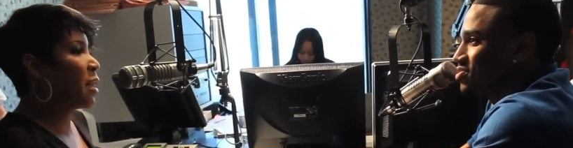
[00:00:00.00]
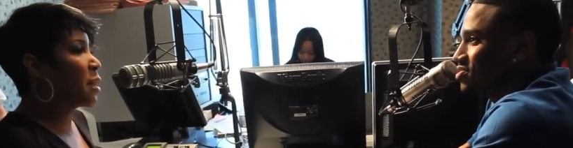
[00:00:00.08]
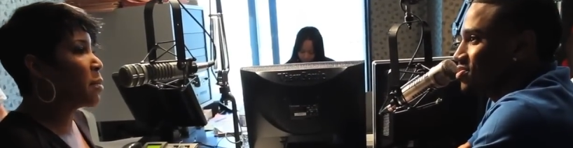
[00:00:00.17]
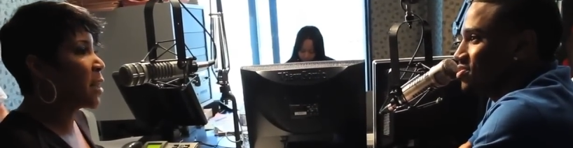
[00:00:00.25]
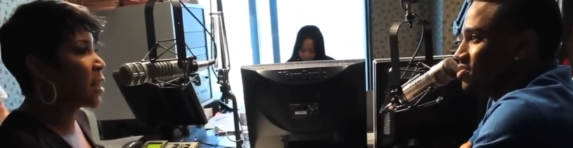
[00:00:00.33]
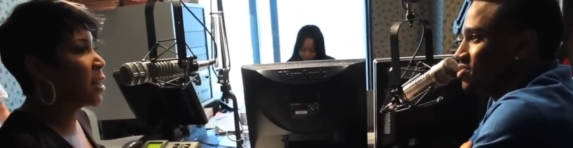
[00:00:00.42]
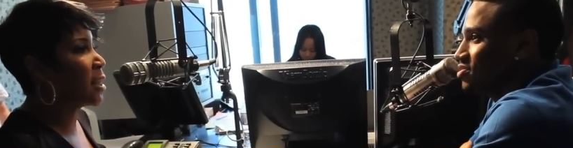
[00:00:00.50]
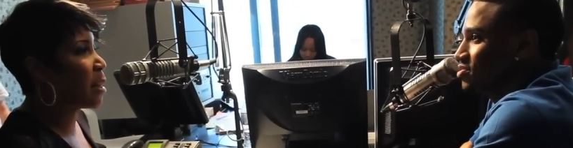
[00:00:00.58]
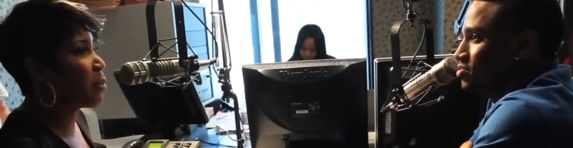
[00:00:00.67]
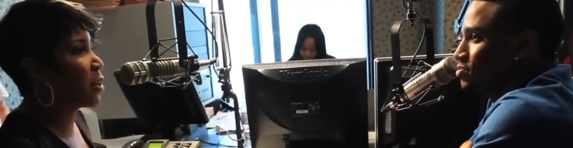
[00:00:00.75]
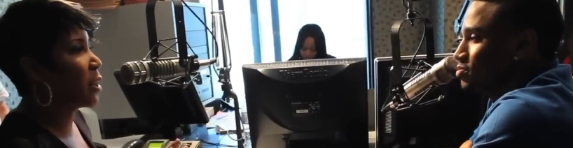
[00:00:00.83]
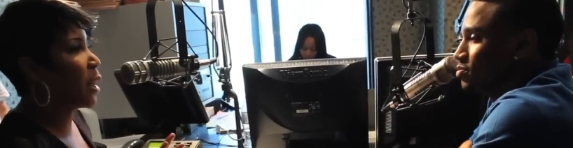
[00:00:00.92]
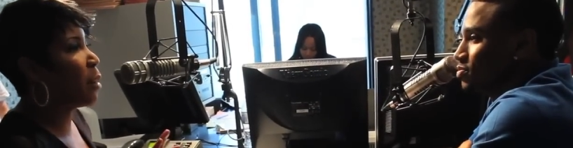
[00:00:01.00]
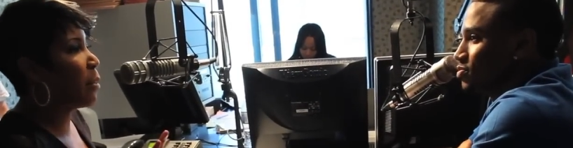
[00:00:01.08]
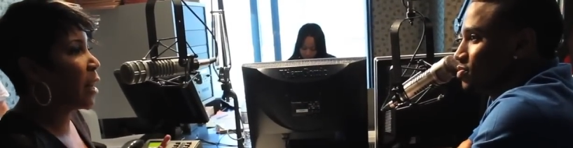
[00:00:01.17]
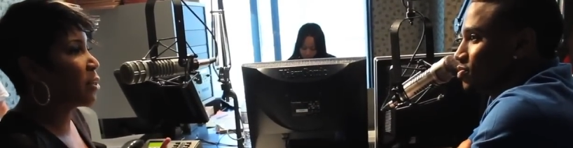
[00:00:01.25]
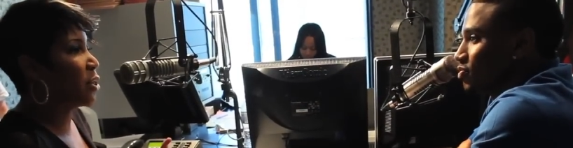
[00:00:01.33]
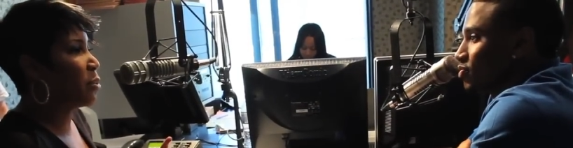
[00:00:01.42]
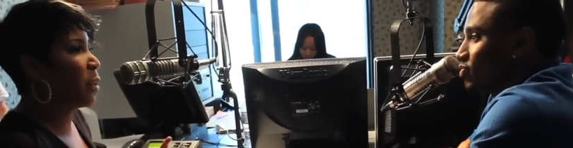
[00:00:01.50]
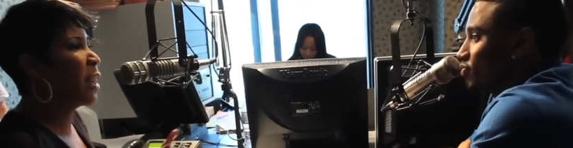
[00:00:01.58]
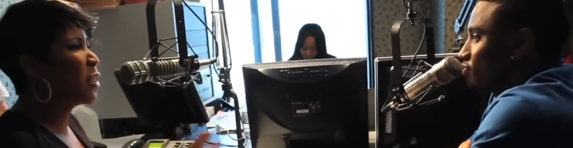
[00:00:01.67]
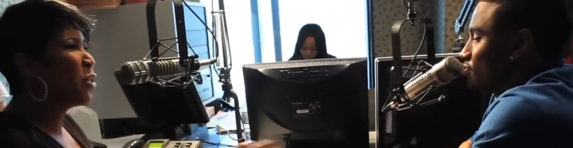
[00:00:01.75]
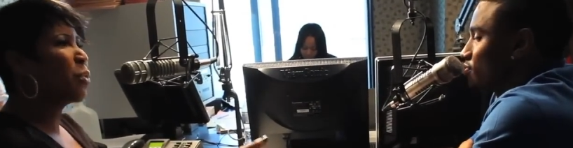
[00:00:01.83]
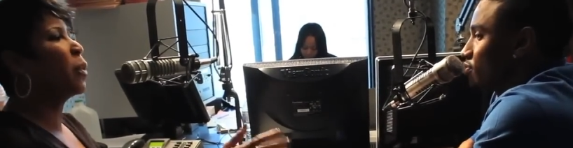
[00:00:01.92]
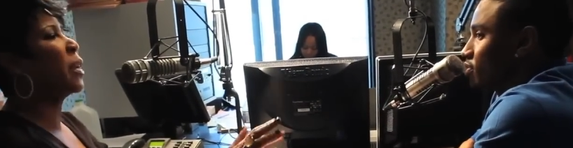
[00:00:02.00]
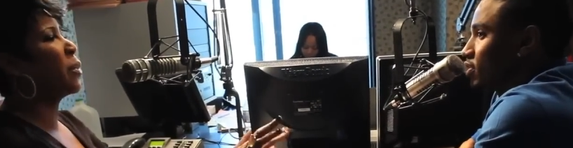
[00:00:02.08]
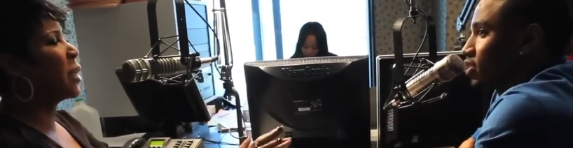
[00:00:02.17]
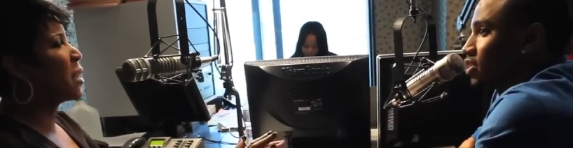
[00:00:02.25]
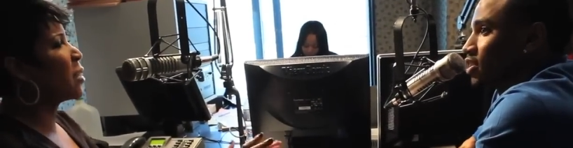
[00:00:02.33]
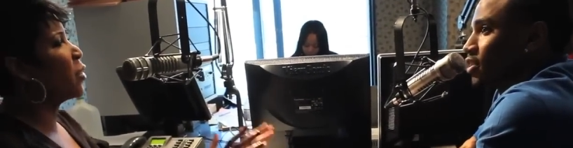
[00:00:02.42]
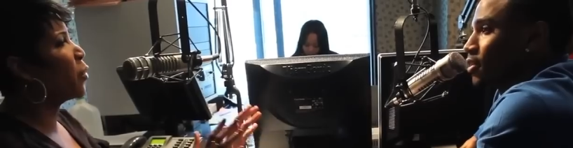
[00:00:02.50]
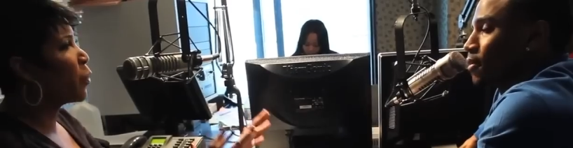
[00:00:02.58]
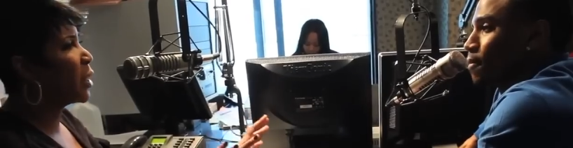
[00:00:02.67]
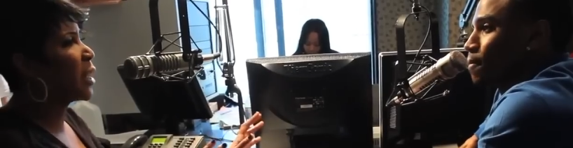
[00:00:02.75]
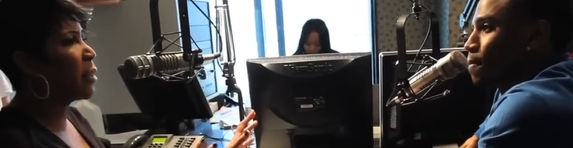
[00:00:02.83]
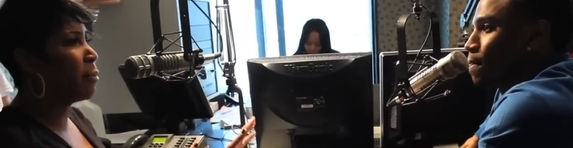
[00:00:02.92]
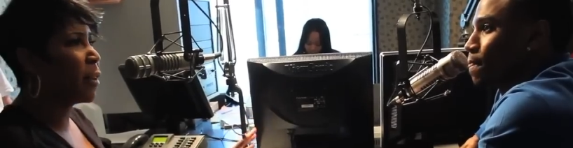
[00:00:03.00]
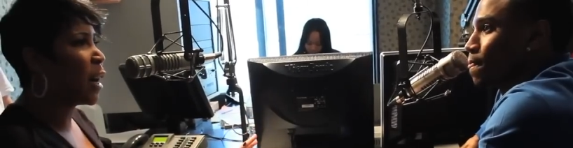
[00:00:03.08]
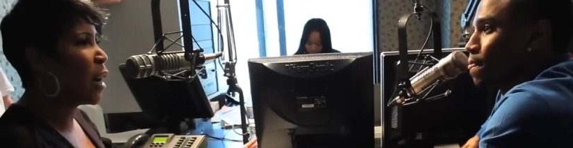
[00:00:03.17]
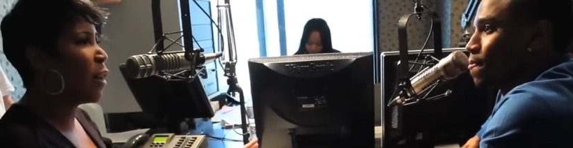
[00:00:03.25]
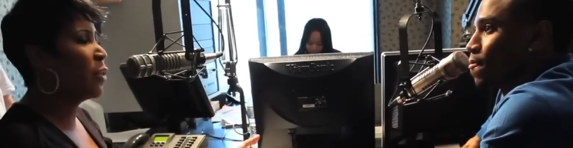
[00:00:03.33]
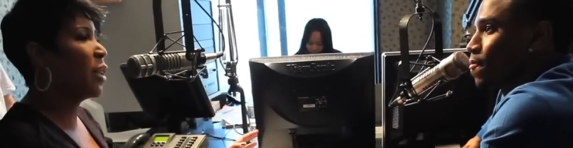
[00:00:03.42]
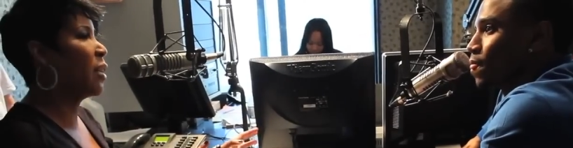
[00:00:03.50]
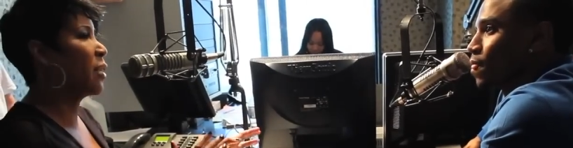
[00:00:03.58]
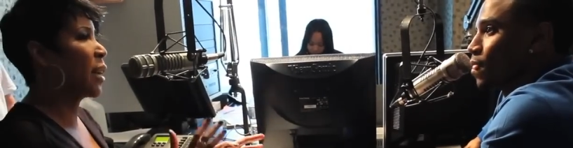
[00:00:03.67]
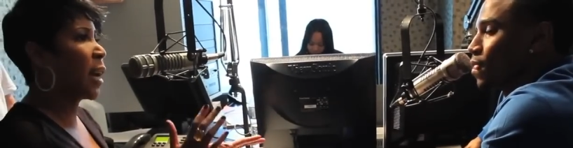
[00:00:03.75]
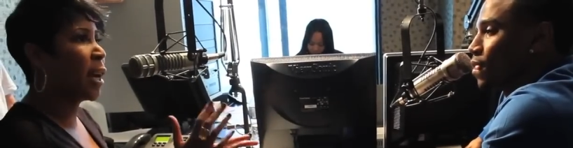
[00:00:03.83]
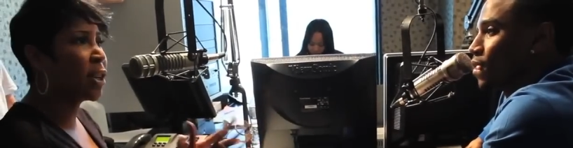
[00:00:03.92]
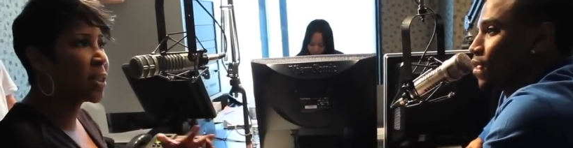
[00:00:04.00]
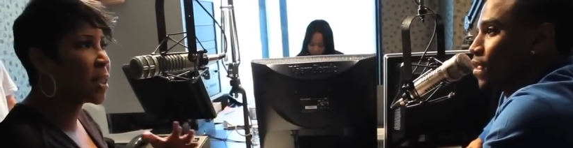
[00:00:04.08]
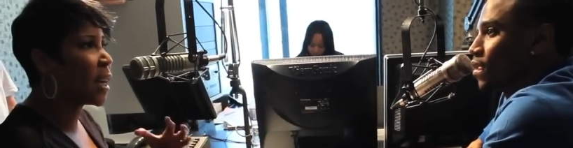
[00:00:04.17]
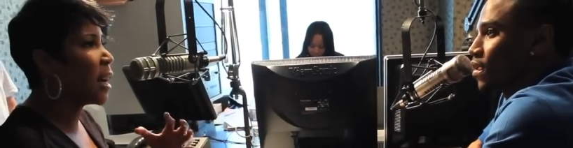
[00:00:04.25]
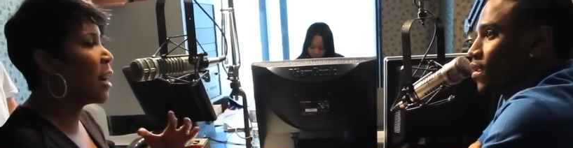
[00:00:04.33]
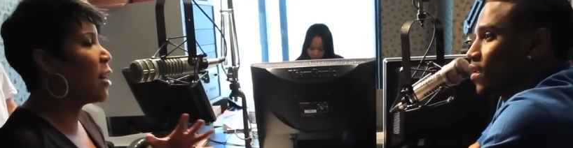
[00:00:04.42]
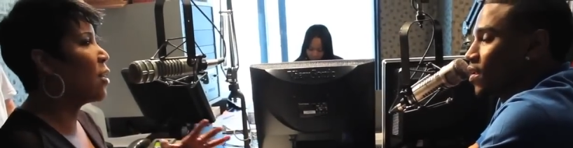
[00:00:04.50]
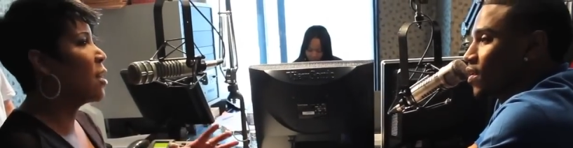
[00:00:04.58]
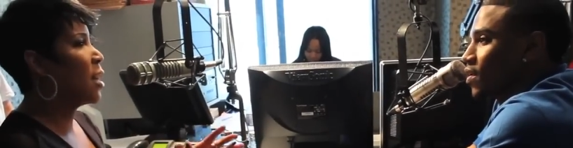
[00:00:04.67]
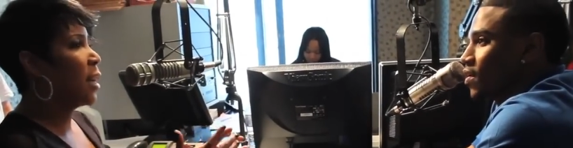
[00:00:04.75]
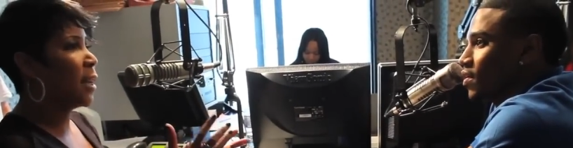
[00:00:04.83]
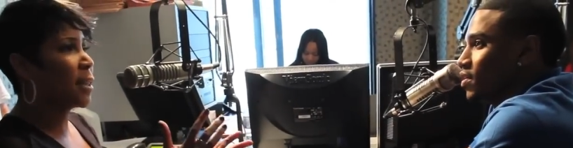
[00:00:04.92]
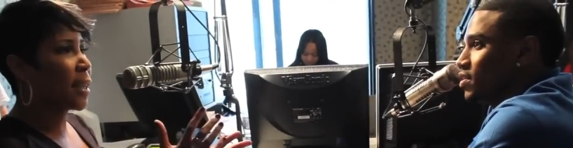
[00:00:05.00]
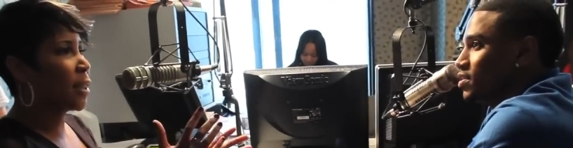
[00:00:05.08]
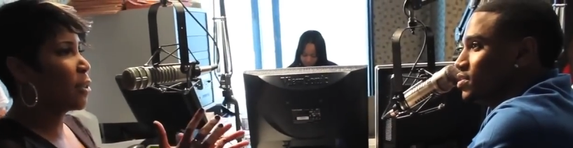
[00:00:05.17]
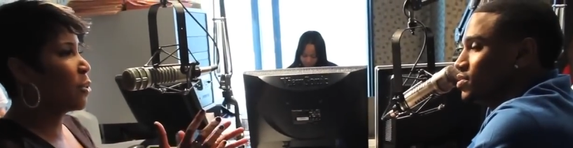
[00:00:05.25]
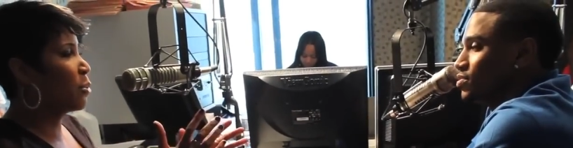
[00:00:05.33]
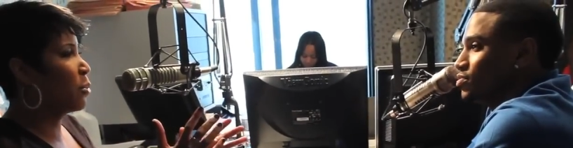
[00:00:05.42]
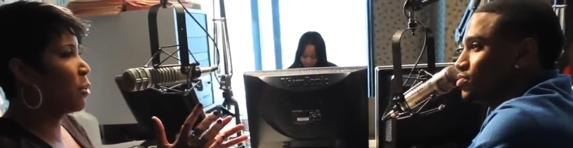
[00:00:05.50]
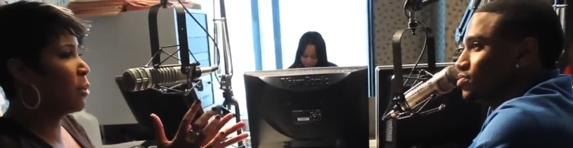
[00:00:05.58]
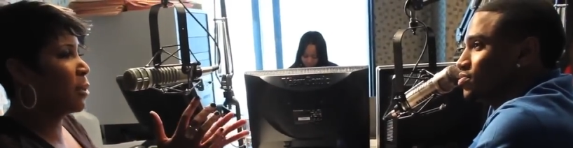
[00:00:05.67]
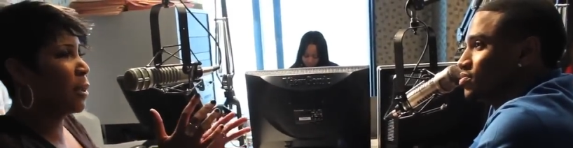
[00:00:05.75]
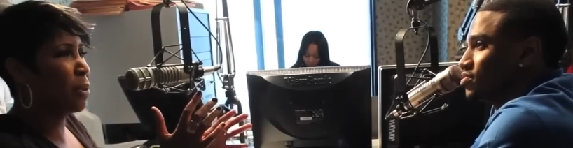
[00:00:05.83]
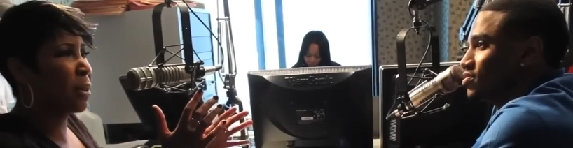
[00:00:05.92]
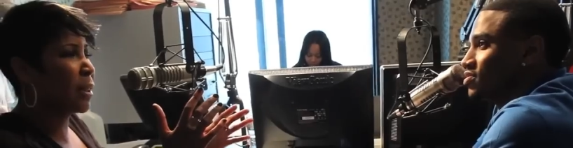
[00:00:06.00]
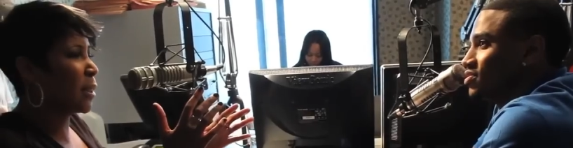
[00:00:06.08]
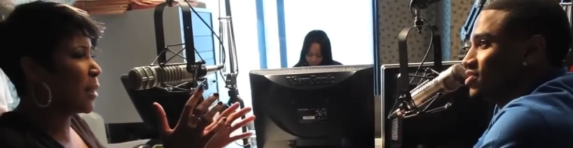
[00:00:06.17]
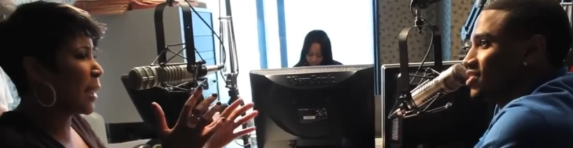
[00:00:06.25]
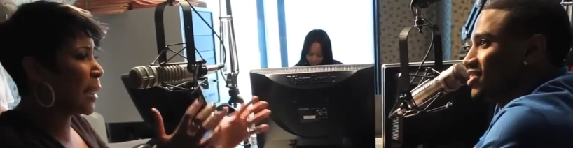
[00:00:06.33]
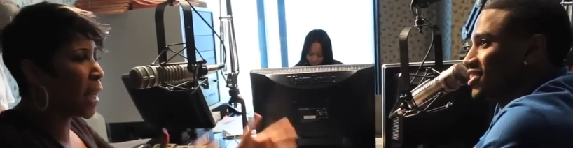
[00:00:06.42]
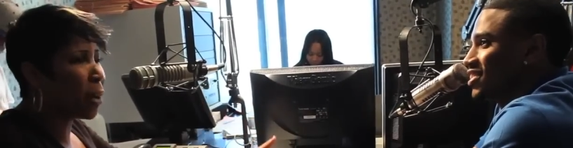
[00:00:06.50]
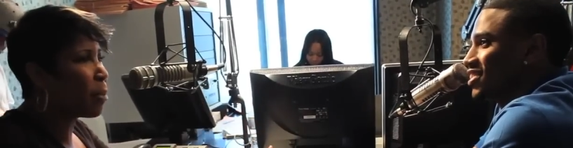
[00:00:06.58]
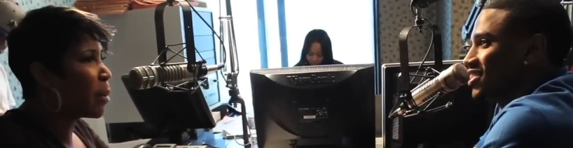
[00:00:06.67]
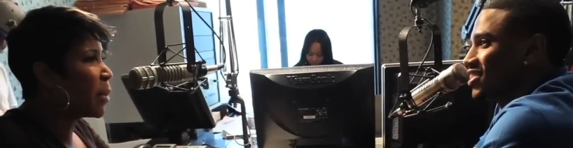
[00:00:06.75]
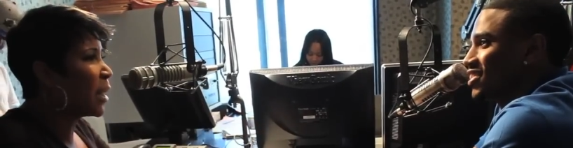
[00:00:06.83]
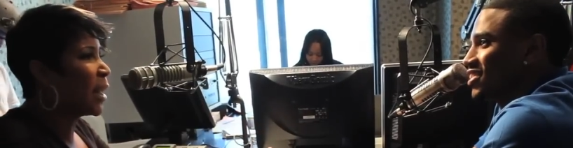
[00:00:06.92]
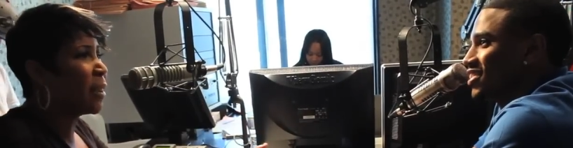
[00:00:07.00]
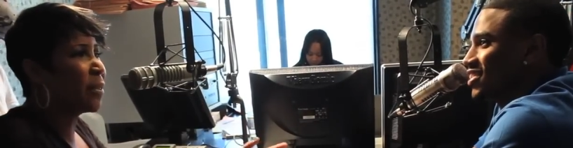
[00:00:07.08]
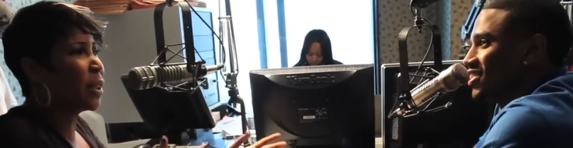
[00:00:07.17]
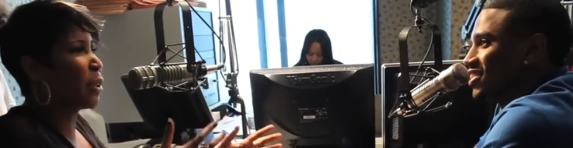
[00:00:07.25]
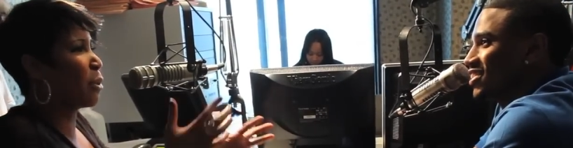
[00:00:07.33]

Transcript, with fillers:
Speaker 1: the biggest misconception about you? Because you listen, you have really evolved. The, the hairstyle. It's like you. The, the young women love you.